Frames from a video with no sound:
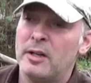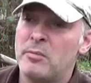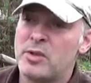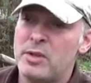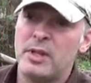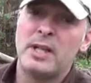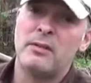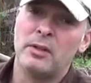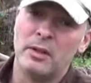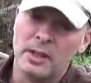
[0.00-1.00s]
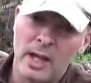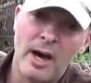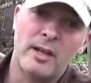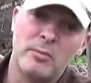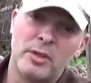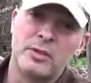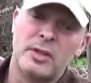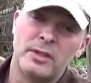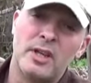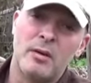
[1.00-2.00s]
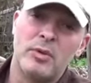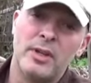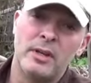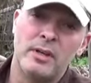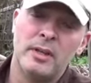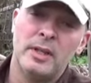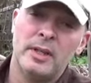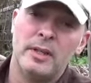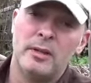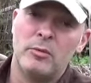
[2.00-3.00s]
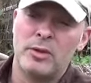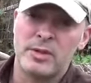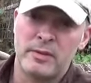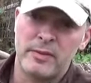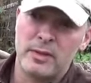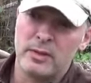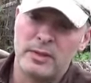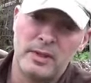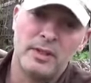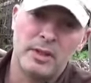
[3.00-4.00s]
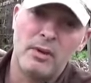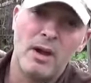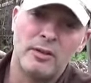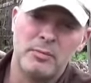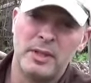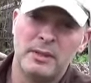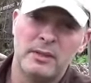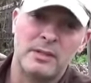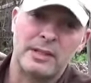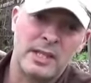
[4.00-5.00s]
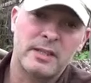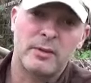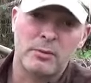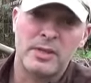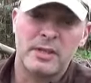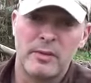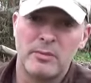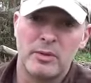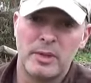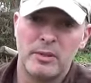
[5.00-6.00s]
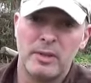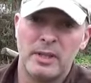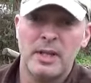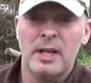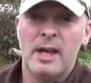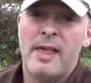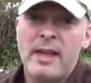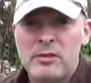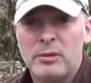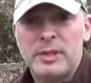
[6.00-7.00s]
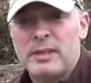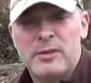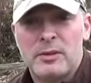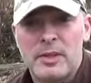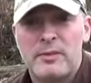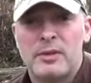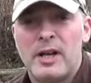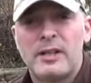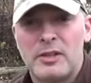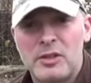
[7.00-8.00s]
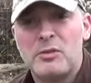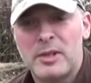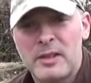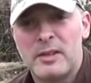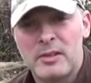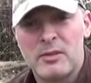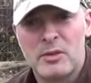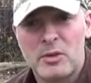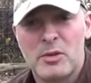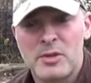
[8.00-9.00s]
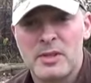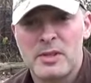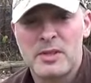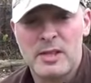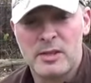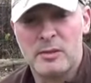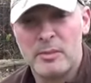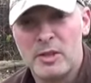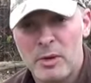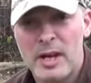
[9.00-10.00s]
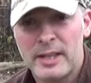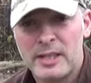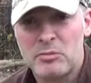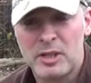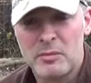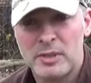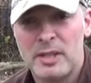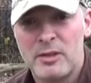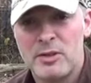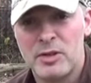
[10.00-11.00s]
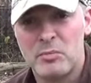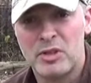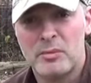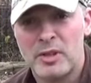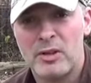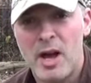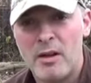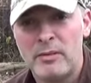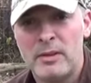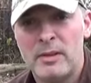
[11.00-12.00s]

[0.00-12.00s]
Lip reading: So you got to have a lot of mulch on top of there. Whereas if they're in the ground a bit, there's less of a risk of them turning green. And that's only if you're not going to do anything through the course of the season. I mean, the way I like to plant potatoes is you put them in the ground,